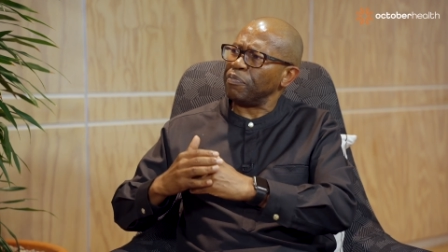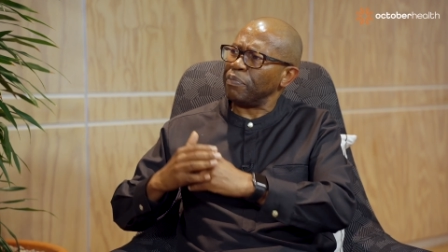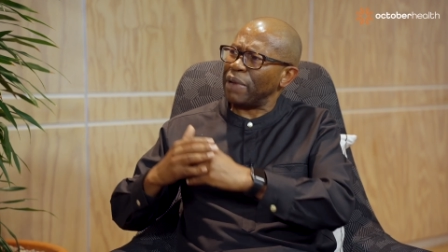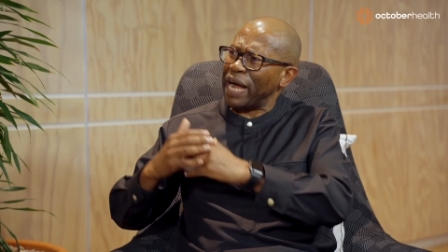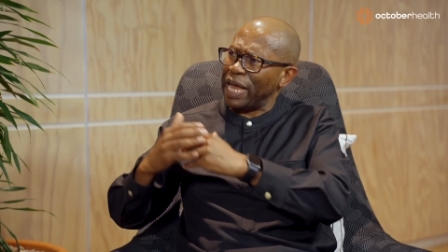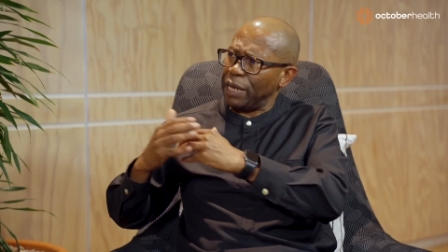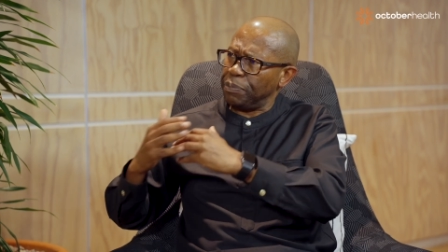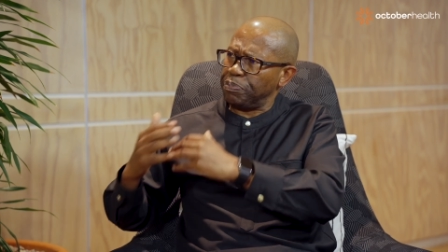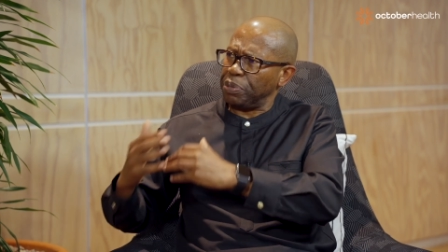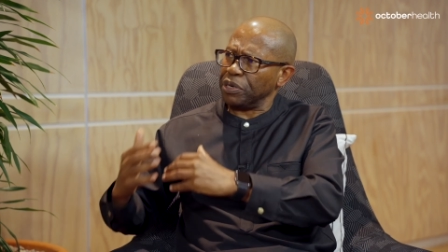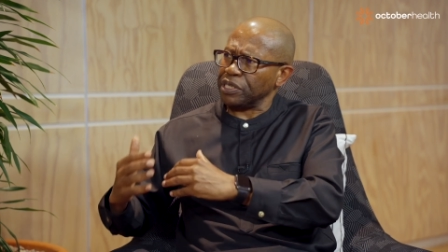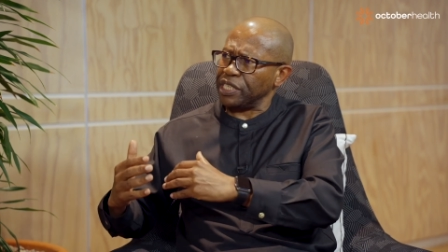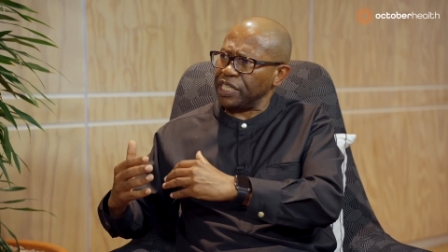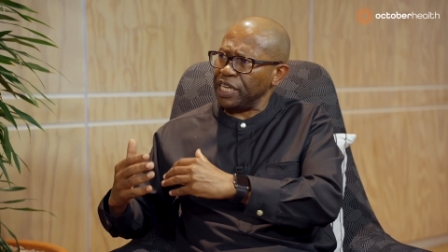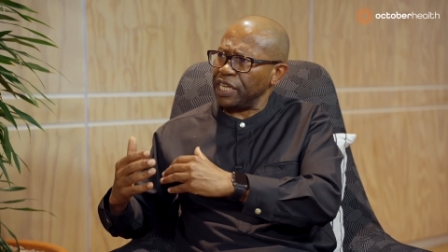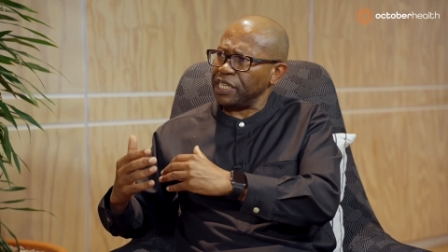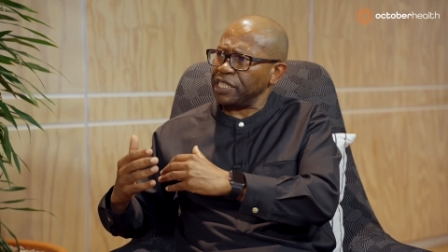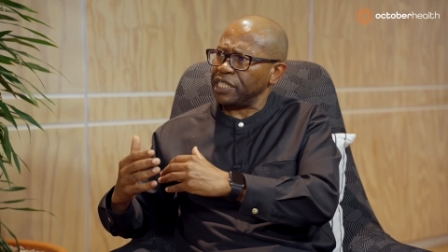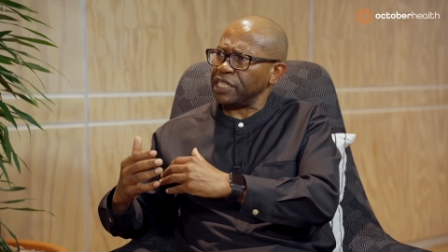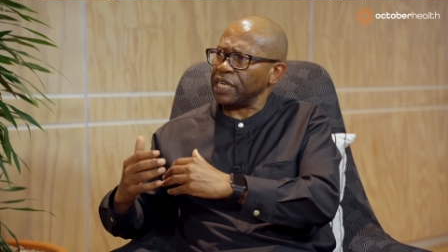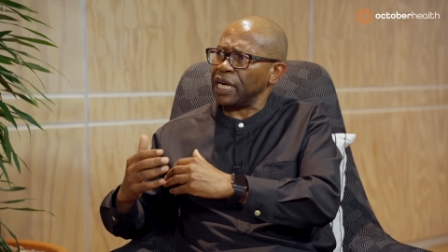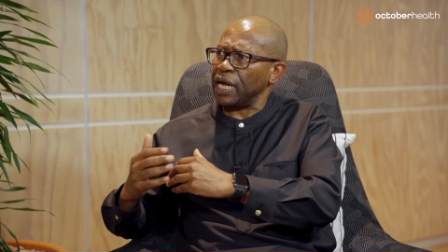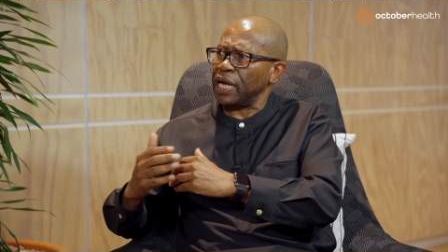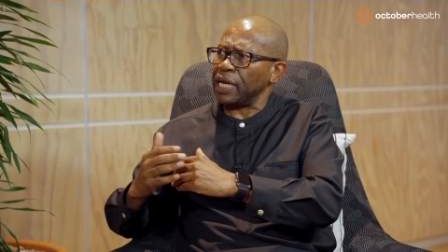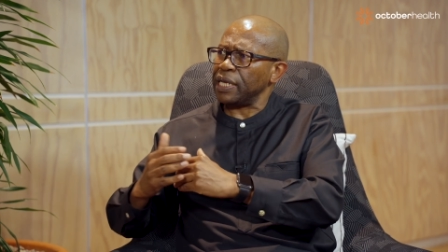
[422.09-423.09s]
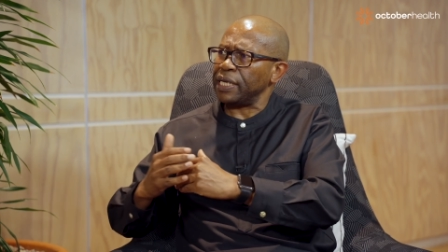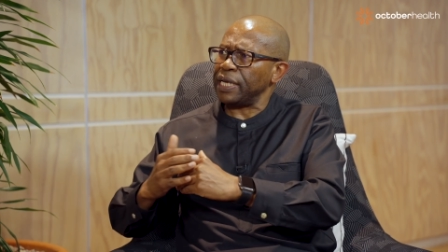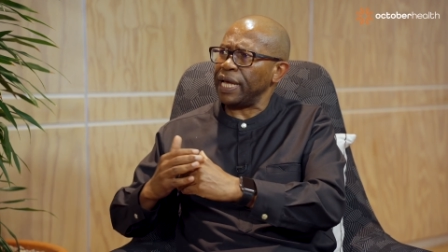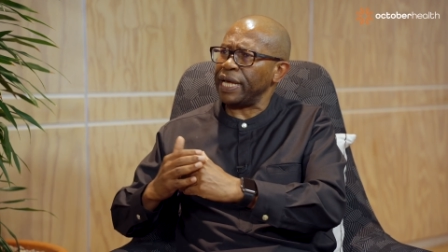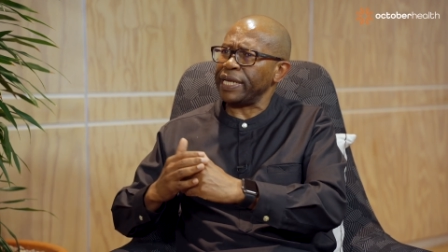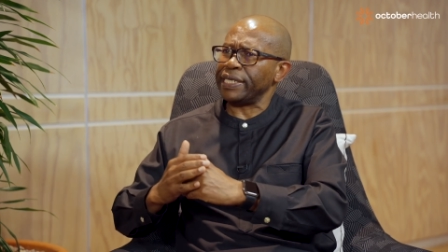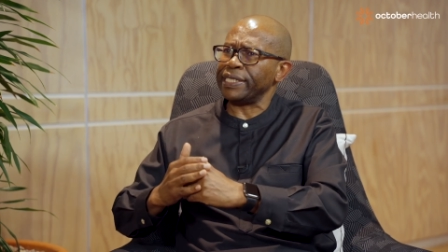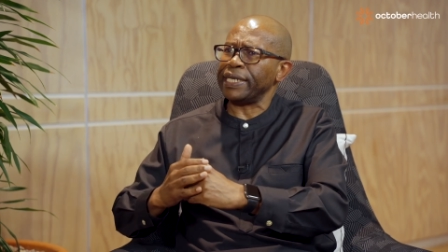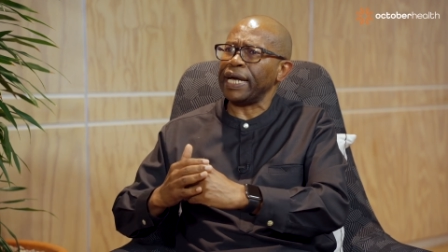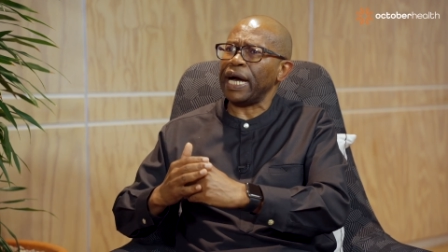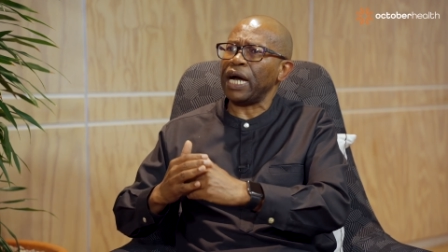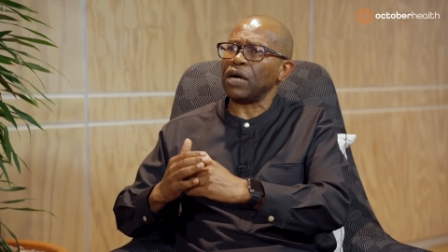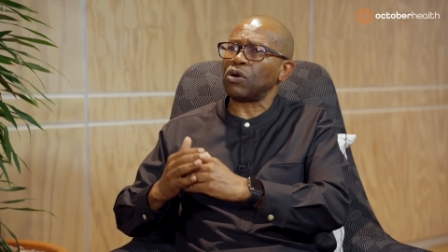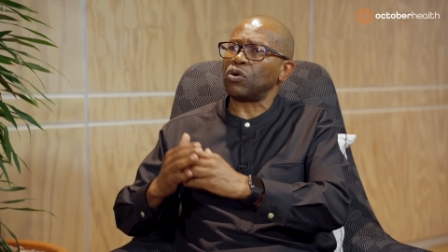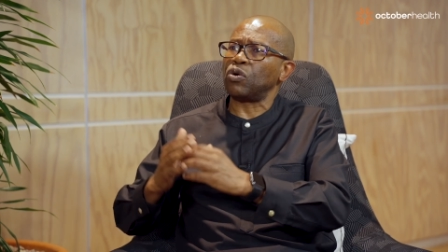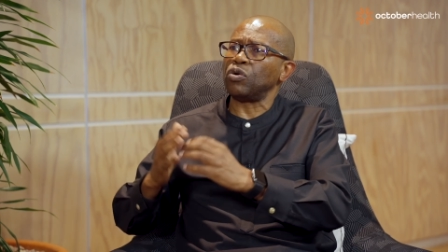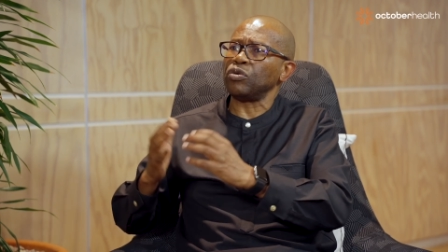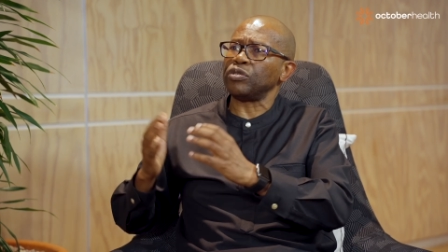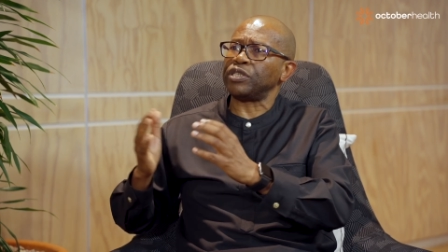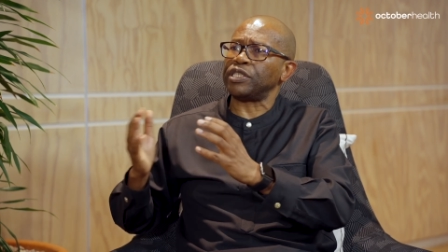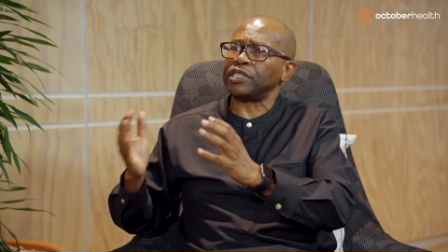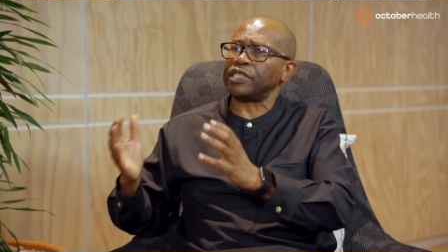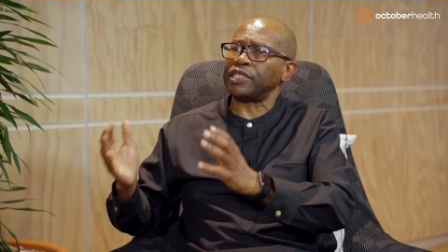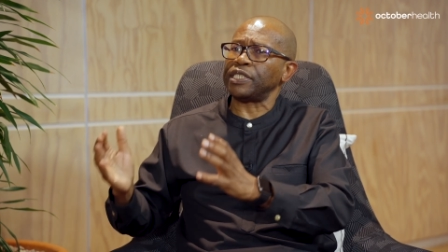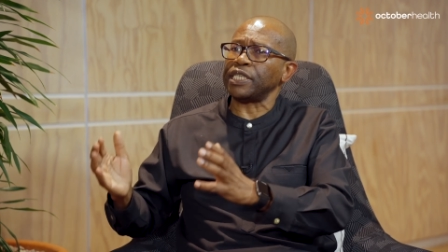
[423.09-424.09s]
my potential, and I
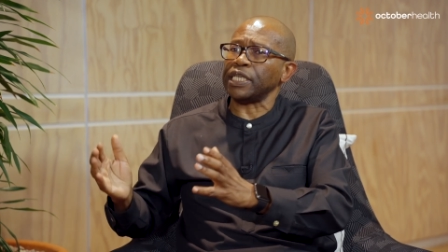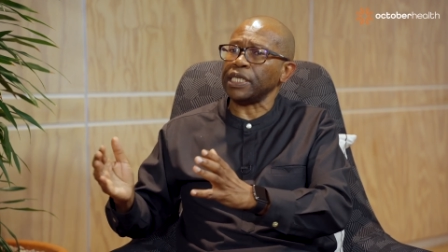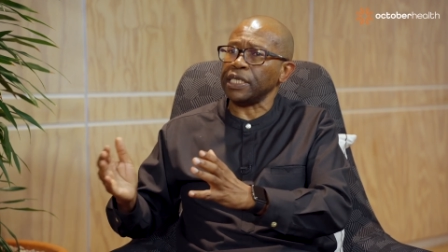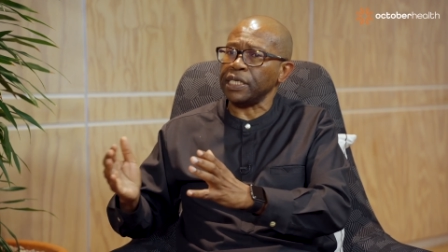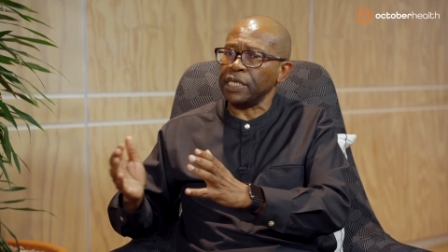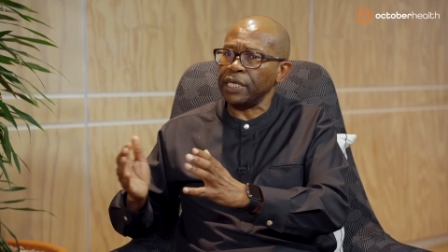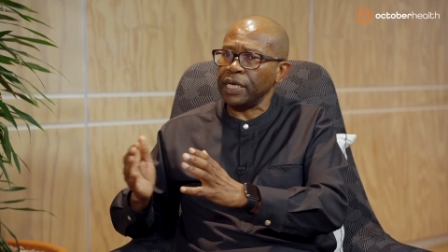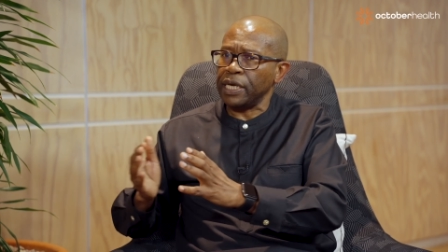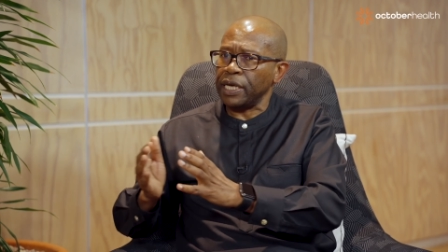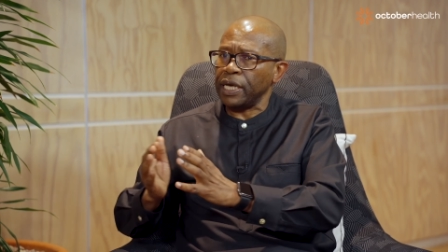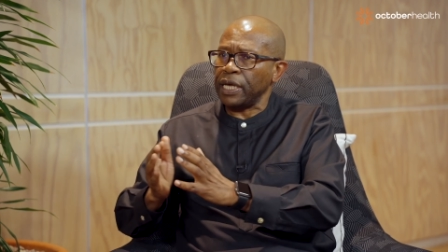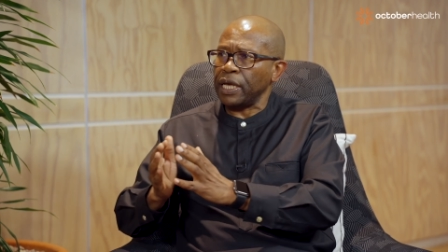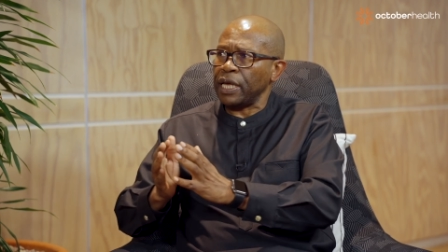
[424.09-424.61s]
could see